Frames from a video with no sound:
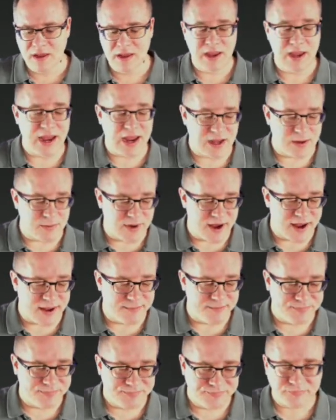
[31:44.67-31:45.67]
Anyway,
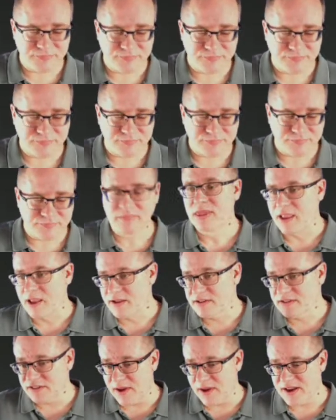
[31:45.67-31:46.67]

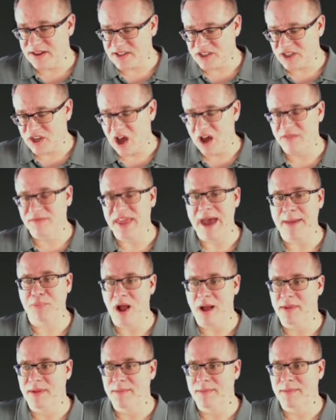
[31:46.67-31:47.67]
so I'd solved that
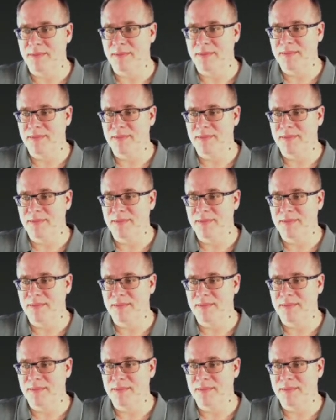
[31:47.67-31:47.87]
problem.